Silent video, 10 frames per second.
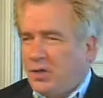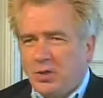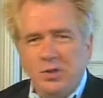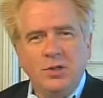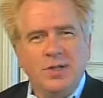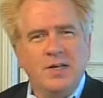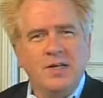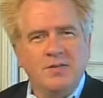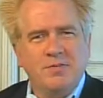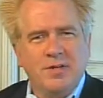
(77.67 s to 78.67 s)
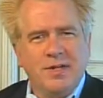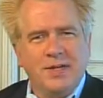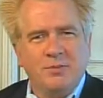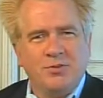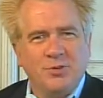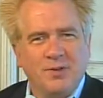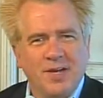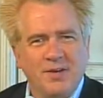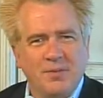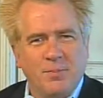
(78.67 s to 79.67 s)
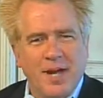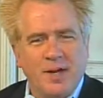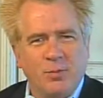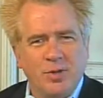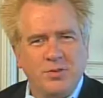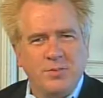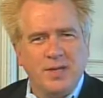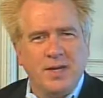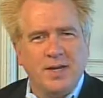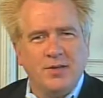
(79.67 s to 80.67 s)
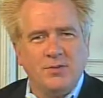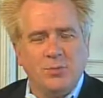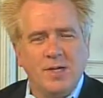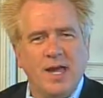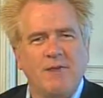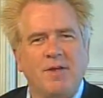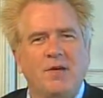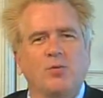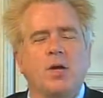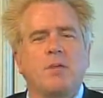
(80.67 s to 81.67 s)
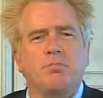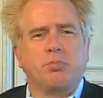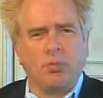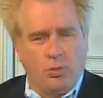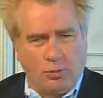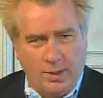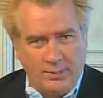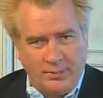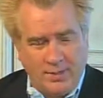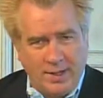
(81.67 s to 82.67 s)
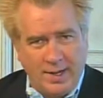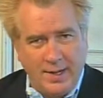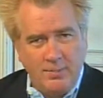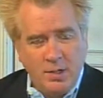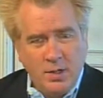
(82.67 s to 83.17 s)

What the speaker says: good evening, and I'm so glad you're back with me as we have a great program today.